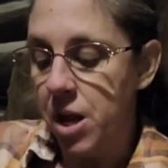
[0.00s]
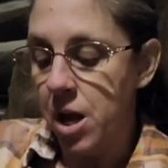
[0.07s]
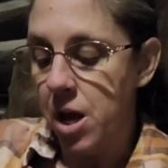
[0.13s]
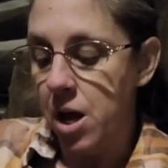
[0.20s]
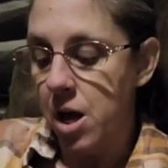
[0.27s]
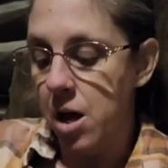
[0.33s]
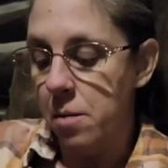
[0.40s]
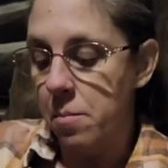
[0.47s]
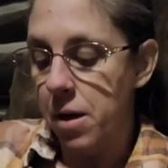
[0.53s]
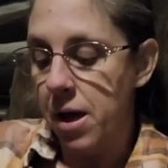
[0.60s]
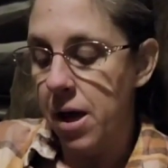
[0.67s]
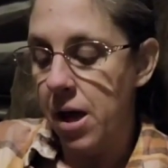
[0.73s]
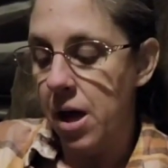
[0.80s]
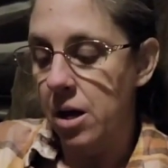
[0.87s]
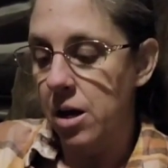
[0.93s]

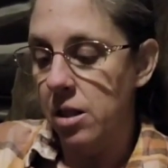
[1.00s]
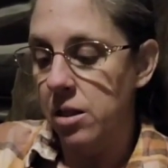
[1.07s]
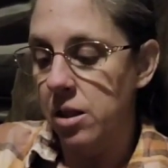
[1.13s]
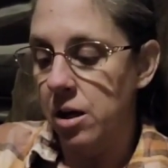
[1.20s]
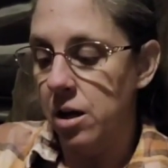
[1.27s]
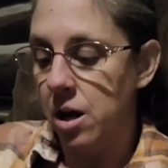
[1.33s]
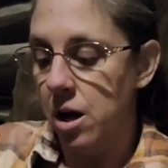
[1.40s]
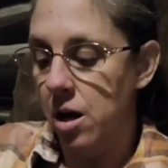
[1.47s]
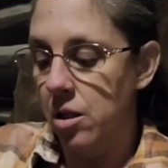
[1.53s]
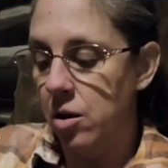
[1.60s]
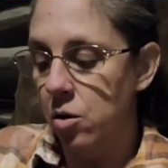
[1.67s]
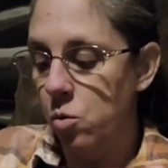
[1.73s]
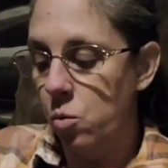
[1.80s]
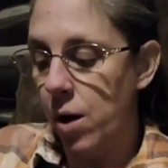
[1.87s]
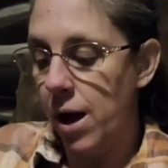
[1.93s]
And the
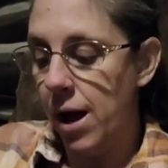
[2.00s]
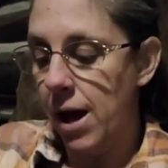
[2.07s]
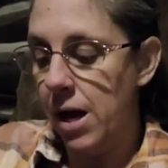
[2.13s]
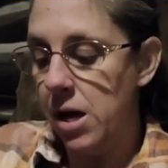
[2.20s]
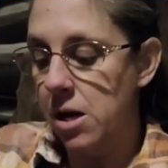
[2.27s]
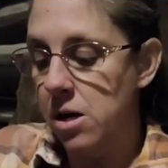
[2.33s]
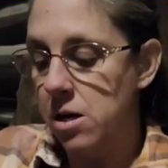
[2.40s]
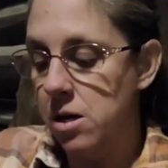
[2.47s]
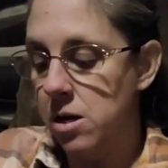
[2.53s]
colorway